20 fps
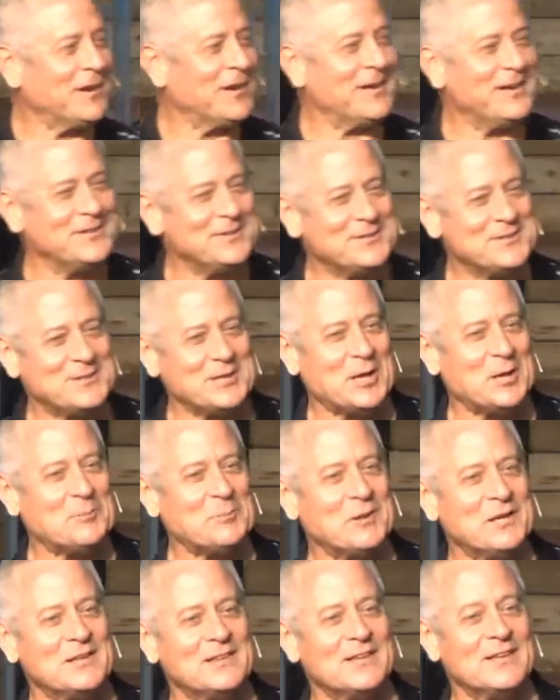about at the time
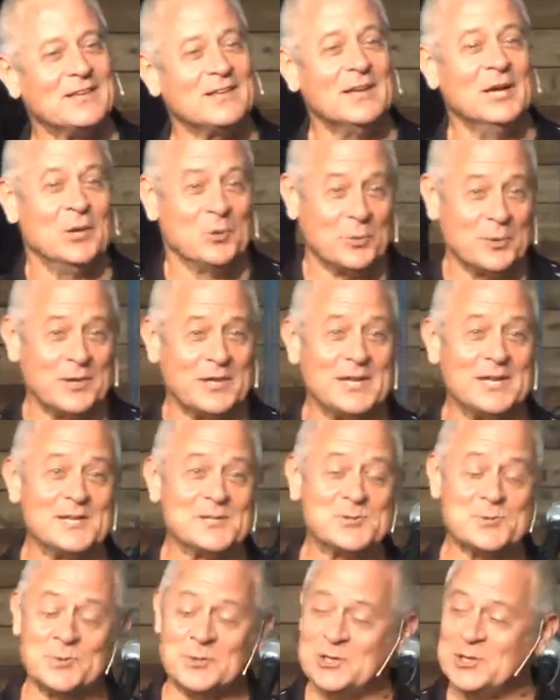like that? Well, it
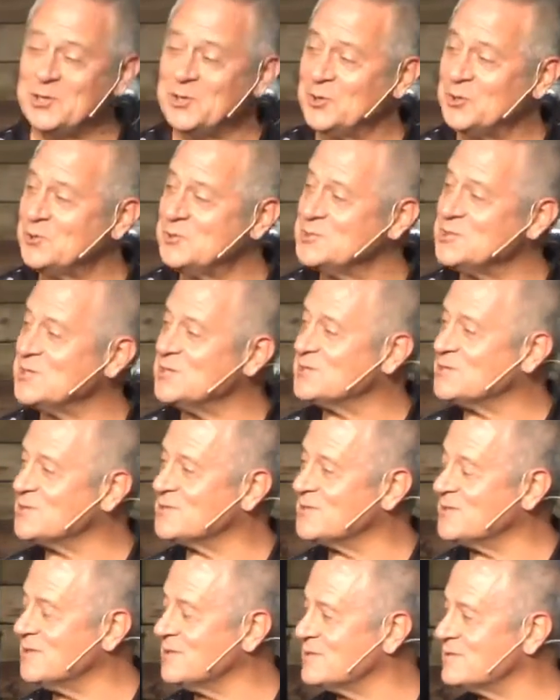is when you know who
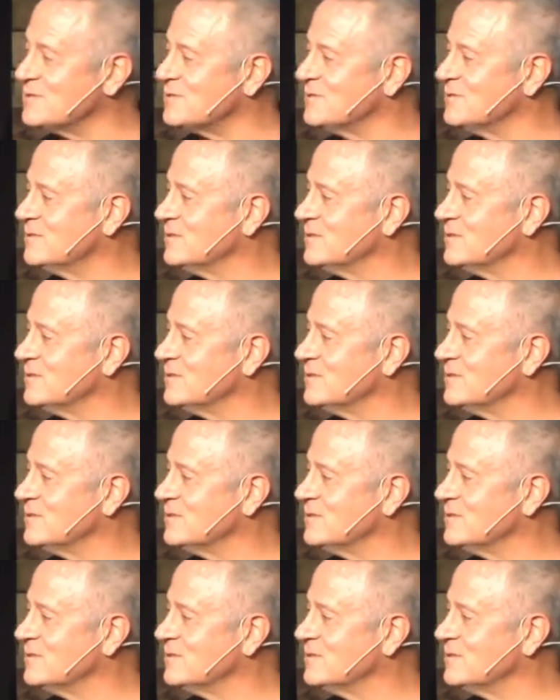Jesus is.